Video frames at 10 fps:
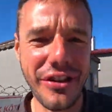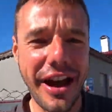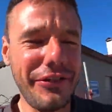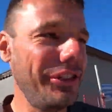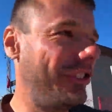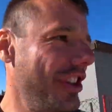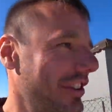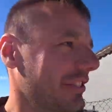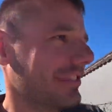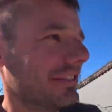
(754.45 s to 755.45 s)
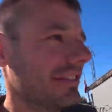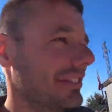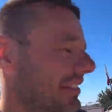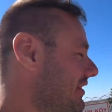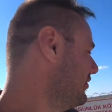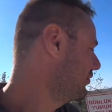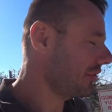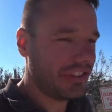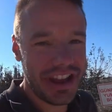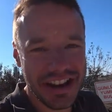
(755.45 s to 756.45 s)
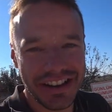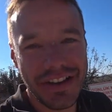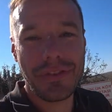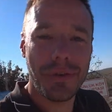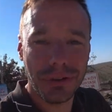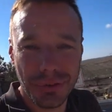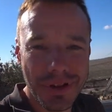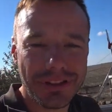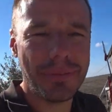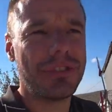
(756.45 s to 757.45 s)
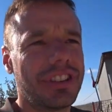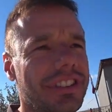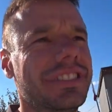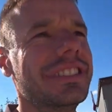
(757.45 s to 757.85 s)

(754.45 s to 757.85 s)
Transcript: have the chicken. Just here, if you want to eat some chicken.